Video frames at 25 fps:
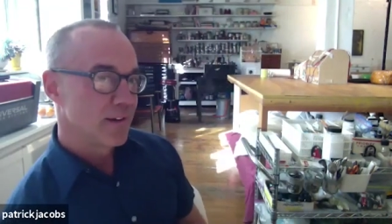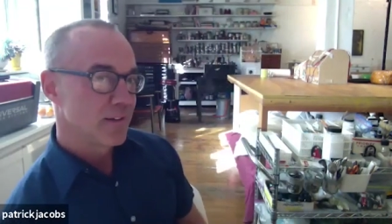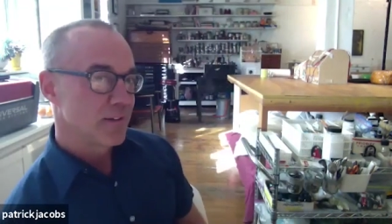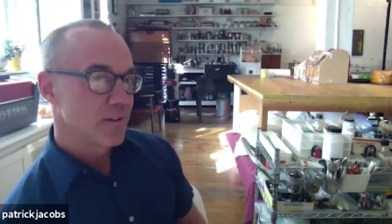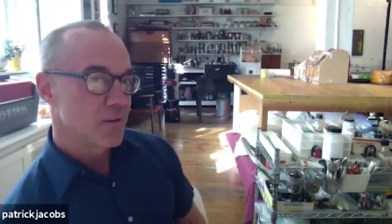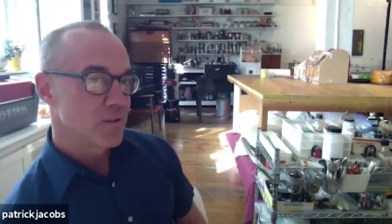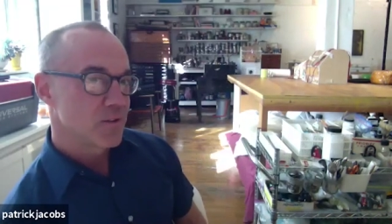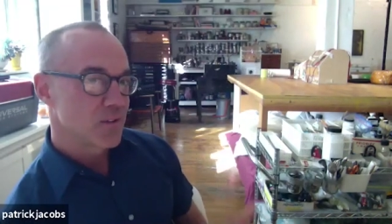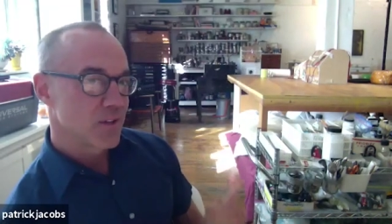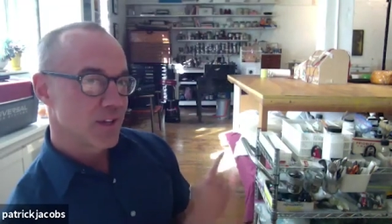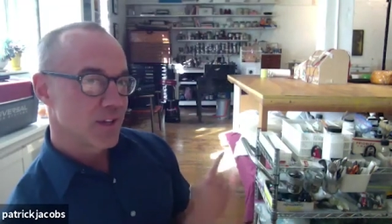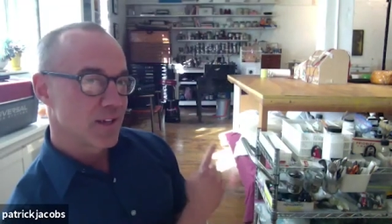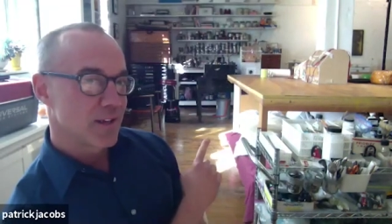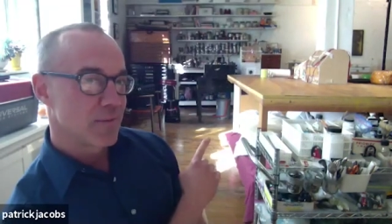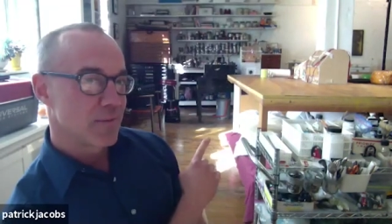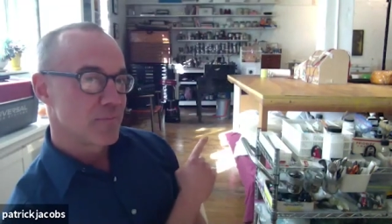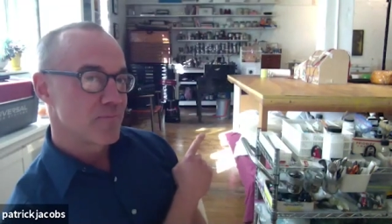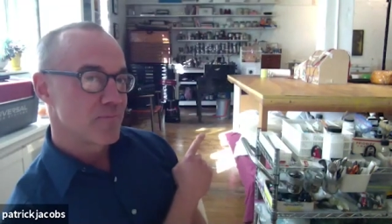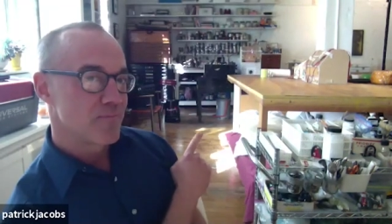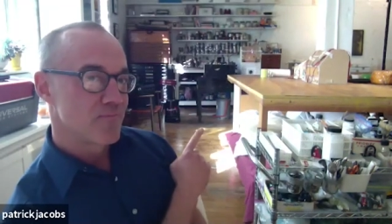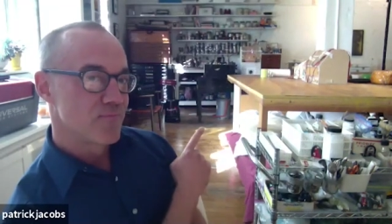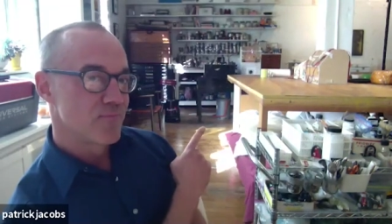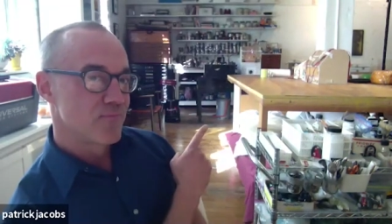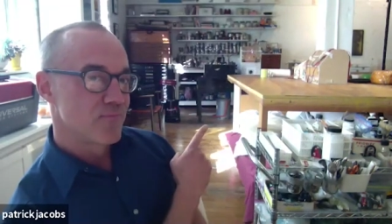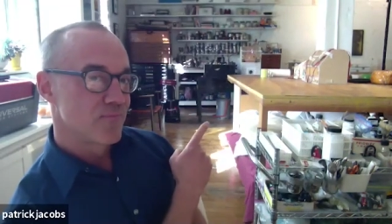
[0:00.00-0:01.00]
there's a
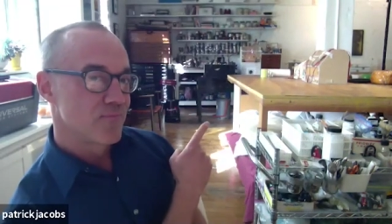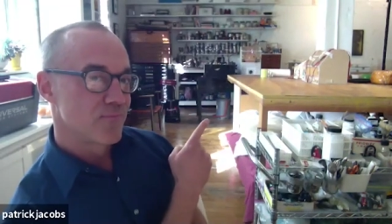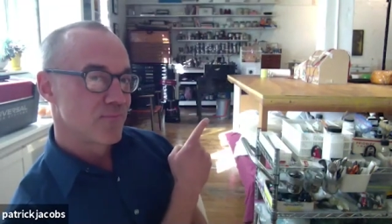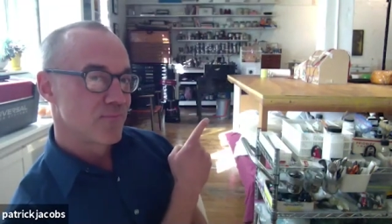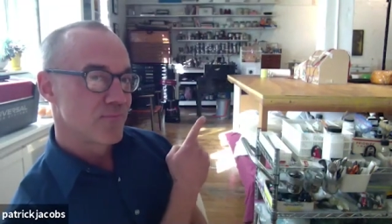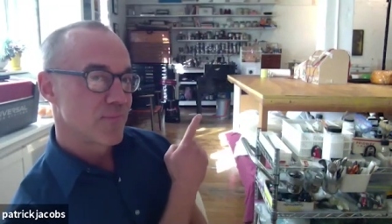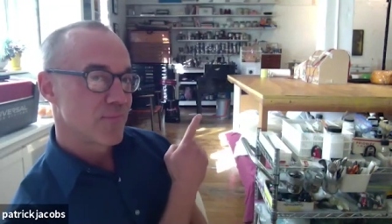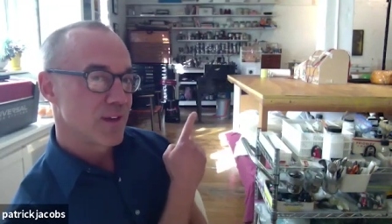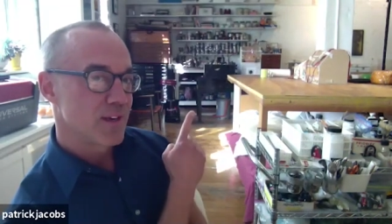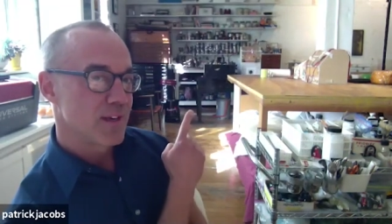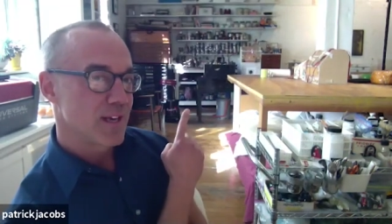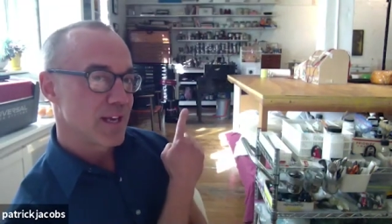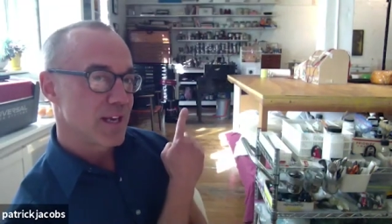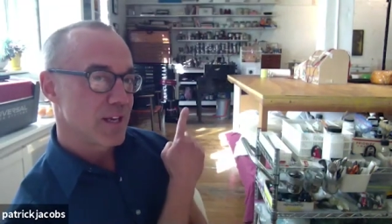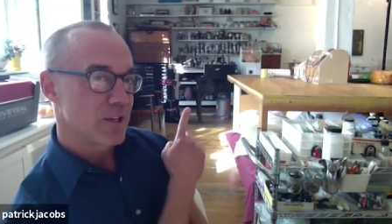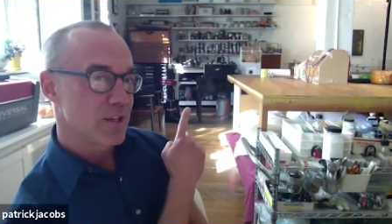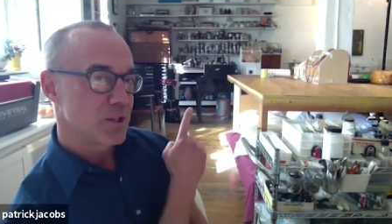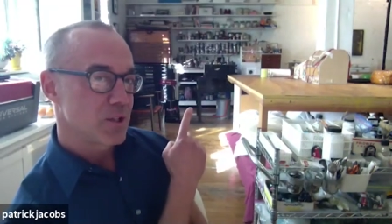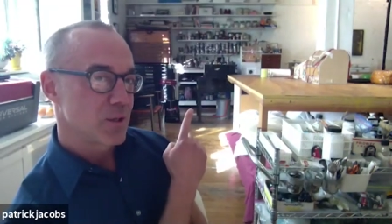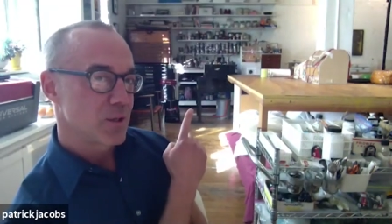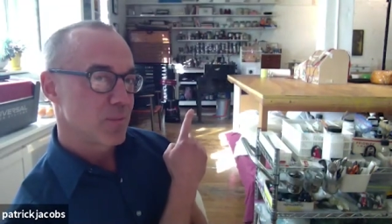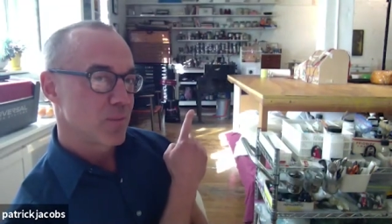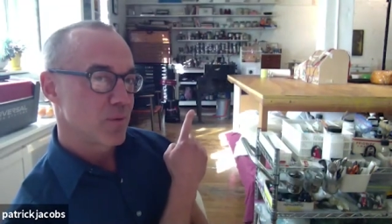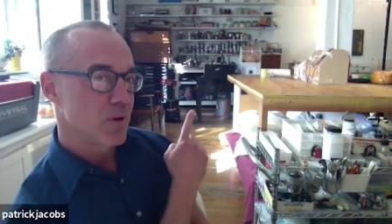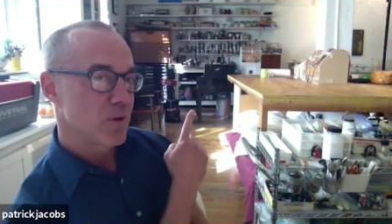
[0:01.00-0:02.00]
an
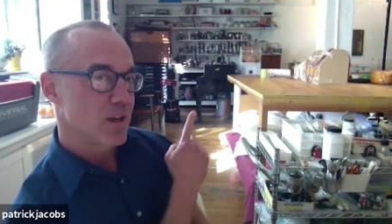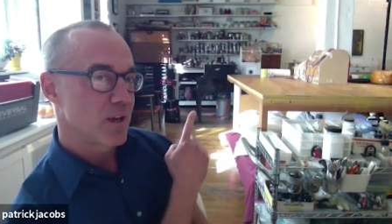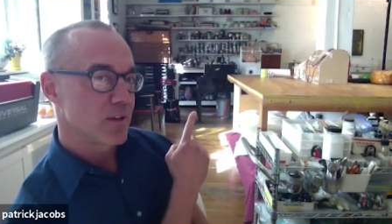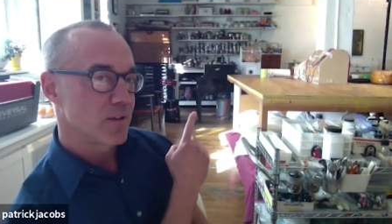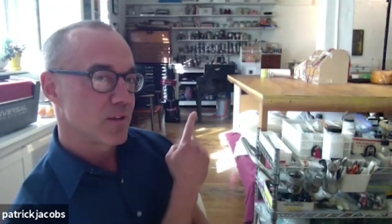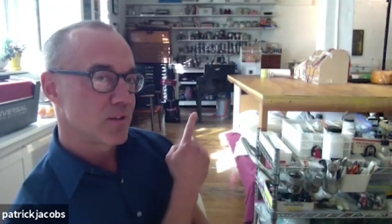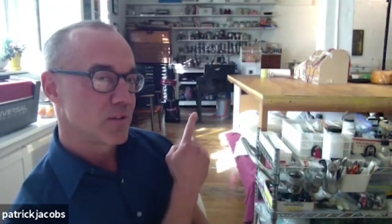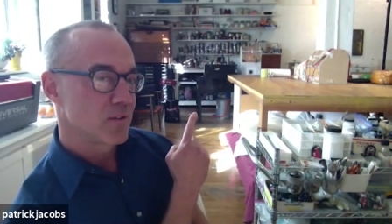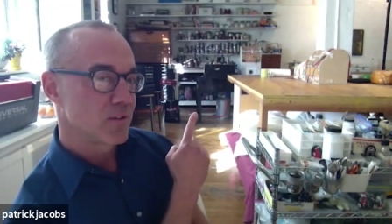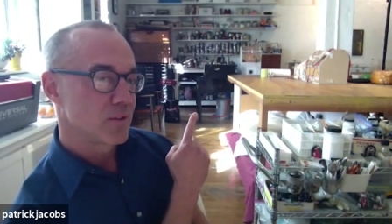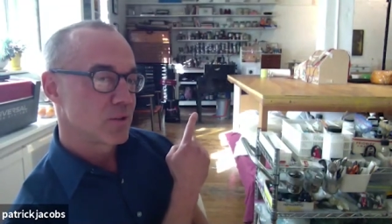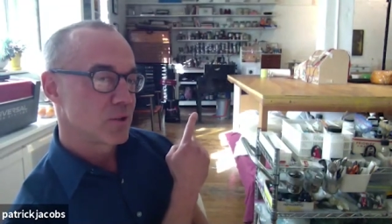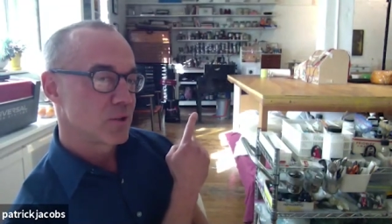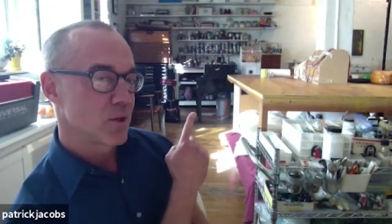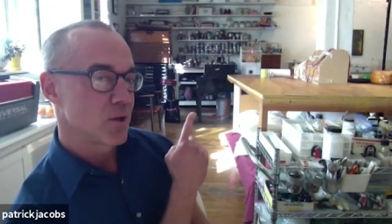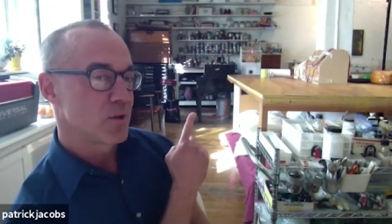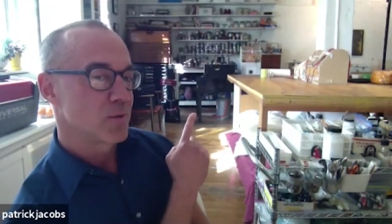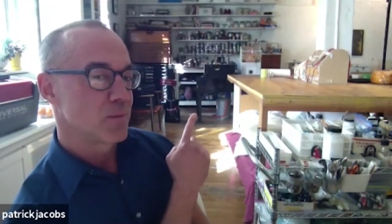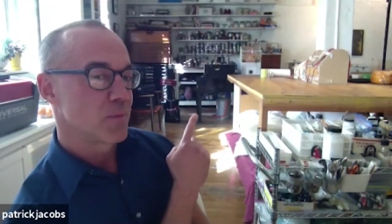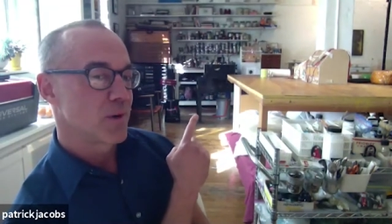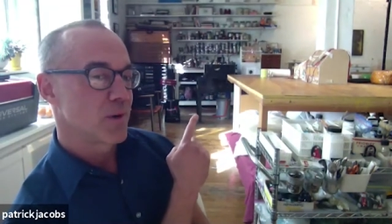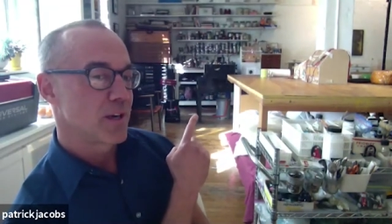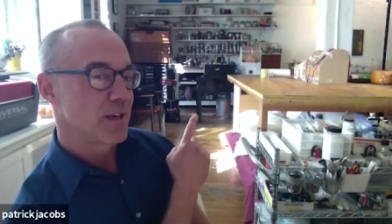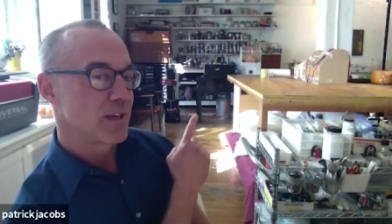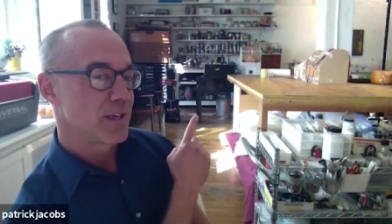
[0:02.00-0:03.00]
etching press,
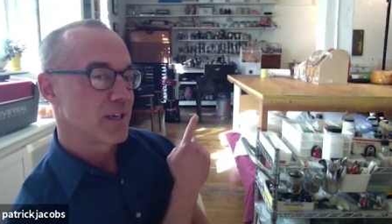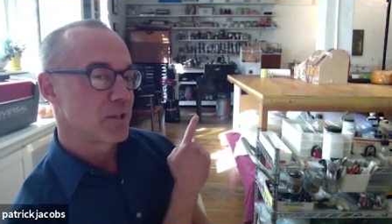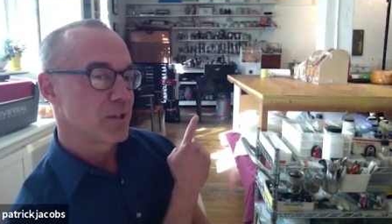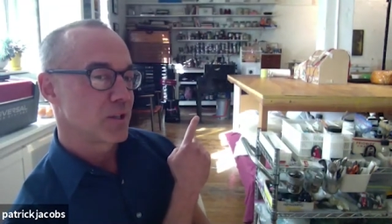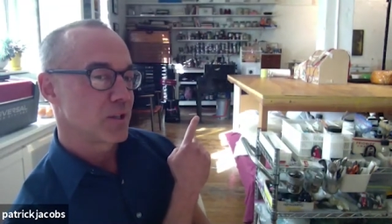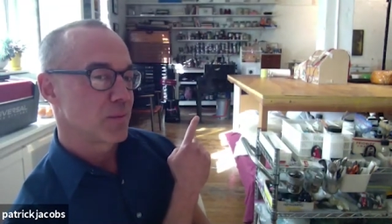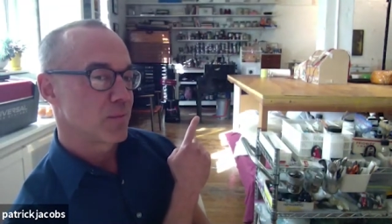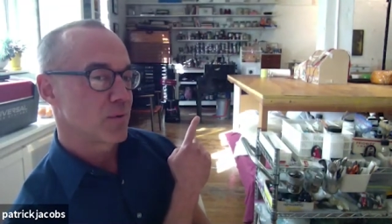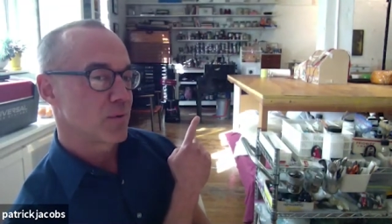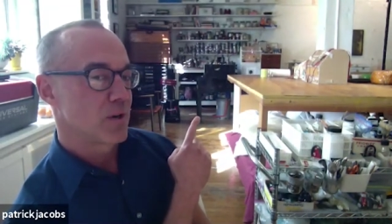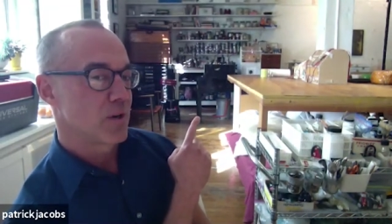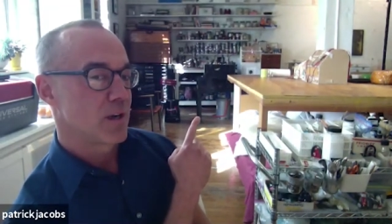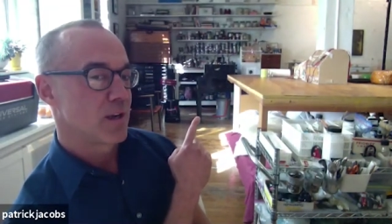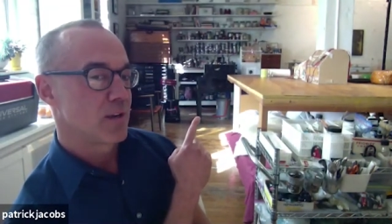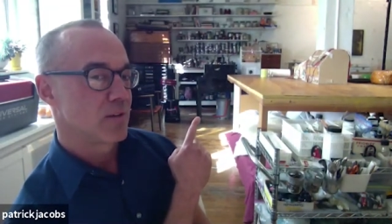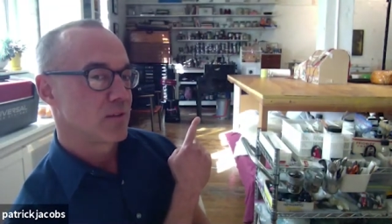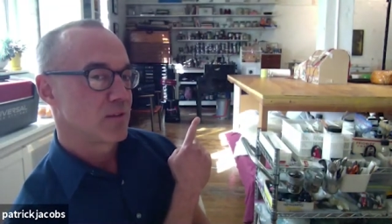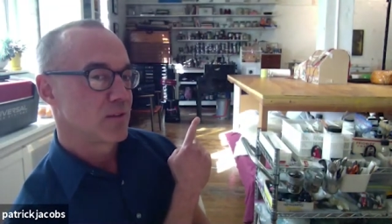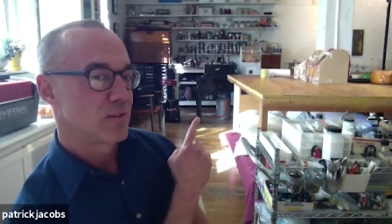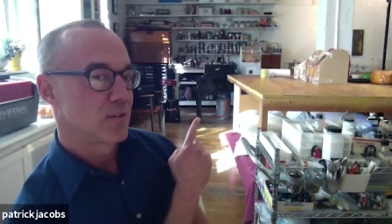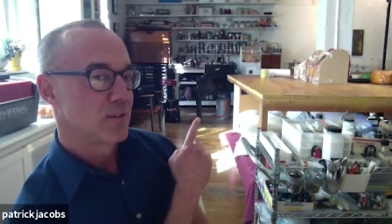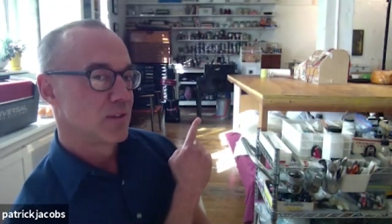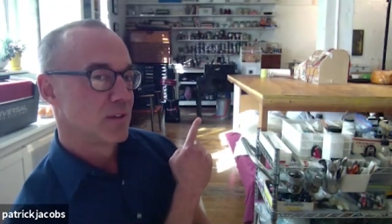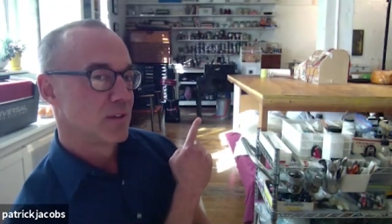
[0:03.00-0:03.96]
Charles Brand etching press,